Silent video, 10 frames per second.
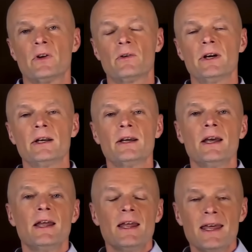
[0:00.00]
all right?
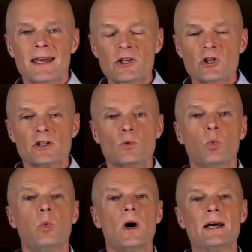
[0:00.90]
It just
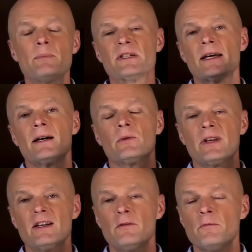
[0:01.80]
wipes
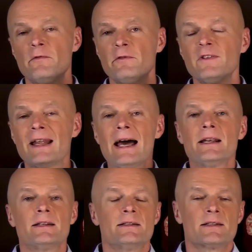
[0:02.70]
out, it
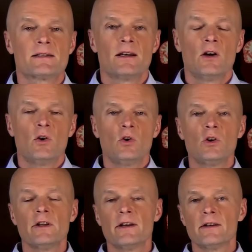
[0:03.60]
flattens
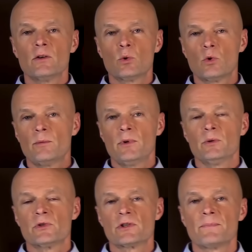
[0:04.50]
all the other
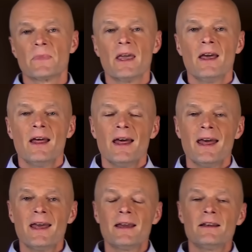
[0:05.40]
hormones.
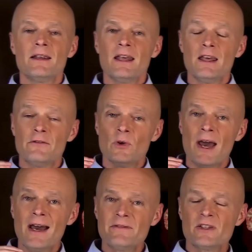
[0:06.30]
And if you
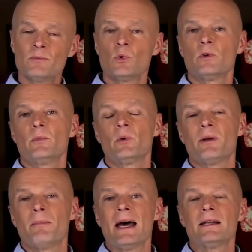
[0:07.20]
have some hormone
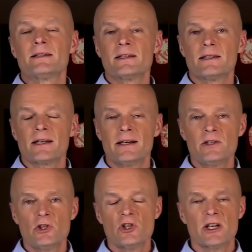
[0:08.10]
imbalances, I
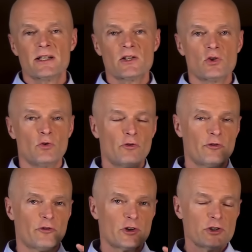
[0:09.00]
suggest you
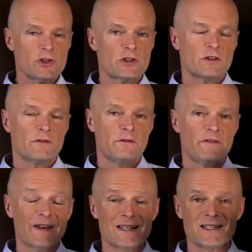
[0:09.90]
first
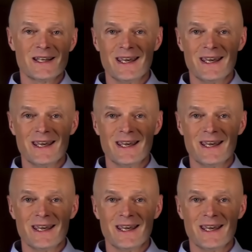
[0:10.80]
fix